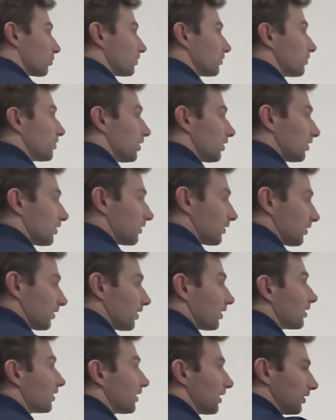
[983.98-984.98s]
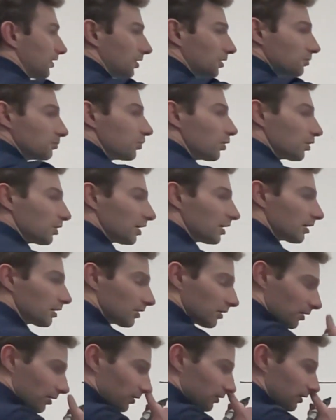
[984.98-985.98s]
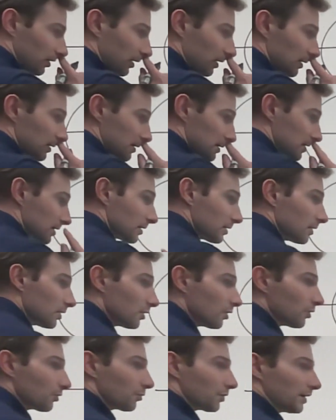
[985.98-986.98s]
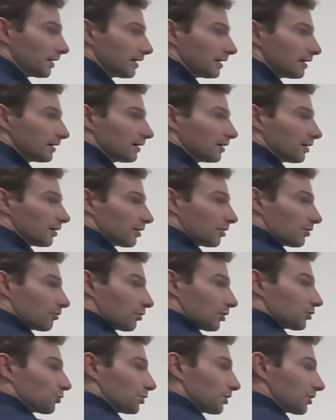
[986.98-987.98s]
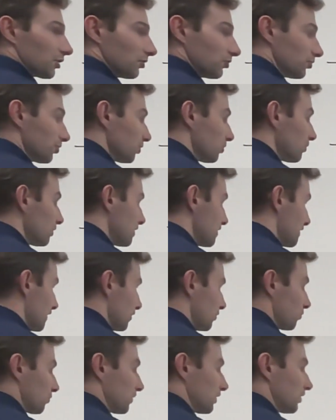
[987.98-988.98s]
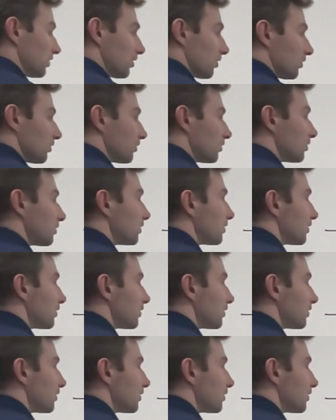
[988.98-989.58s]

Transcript: we've got the in polar coordinates. What we can do is that we know